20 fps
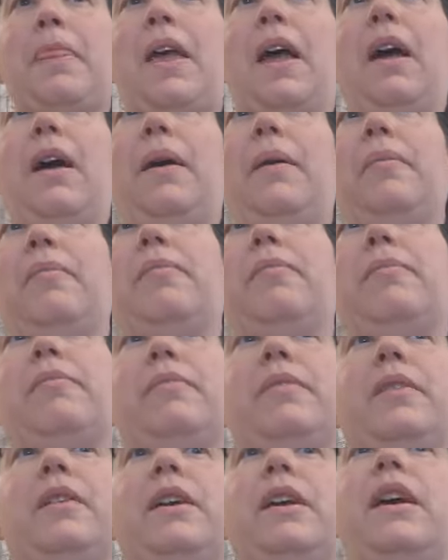
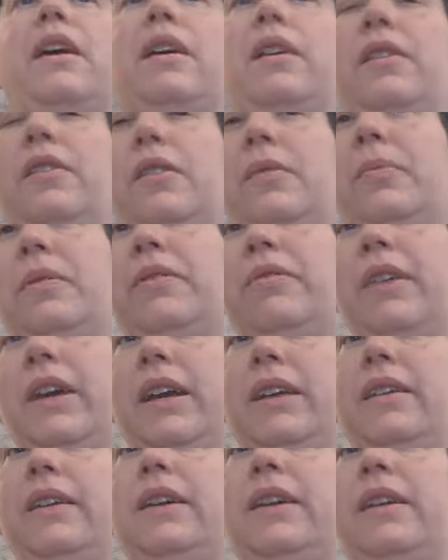So yeah, do a bit of
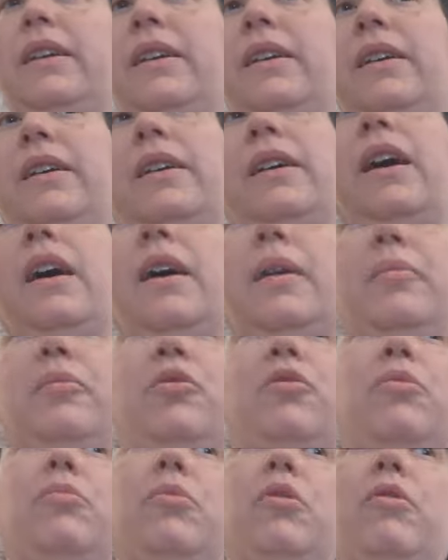reading.
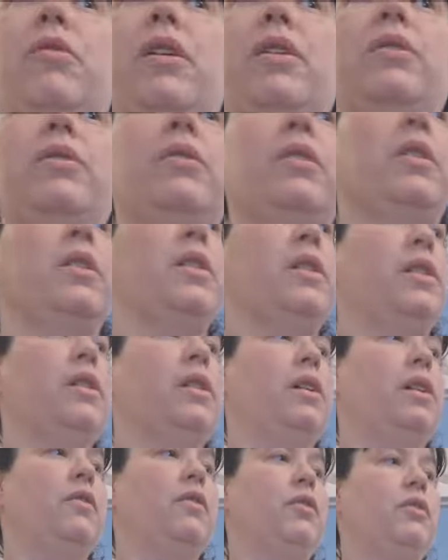Tomorrow
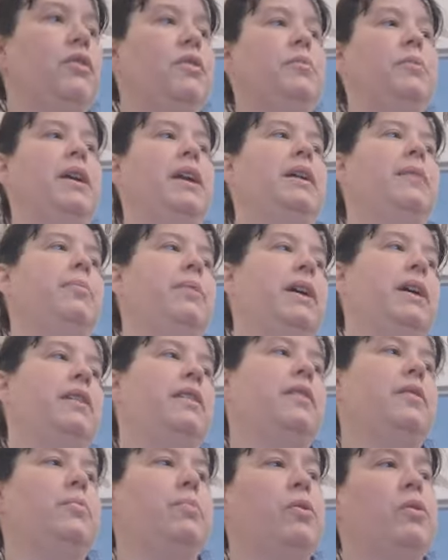I've got some eBay
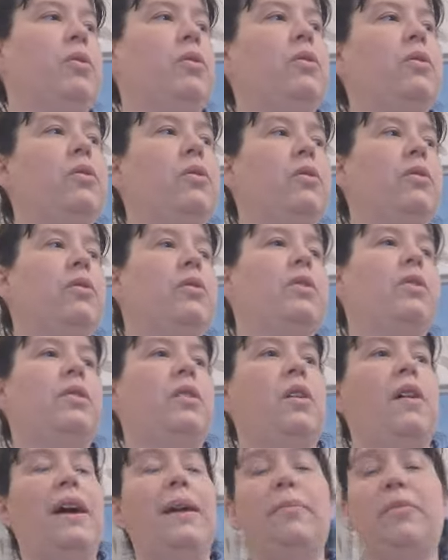to put on.
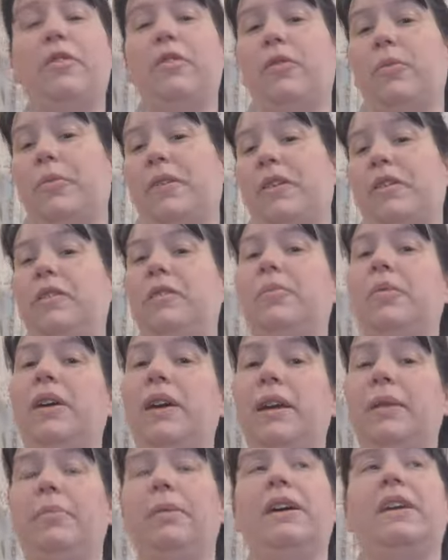I am stopping doing my
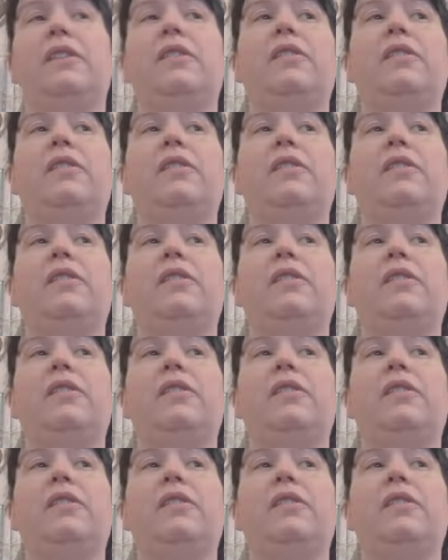eBay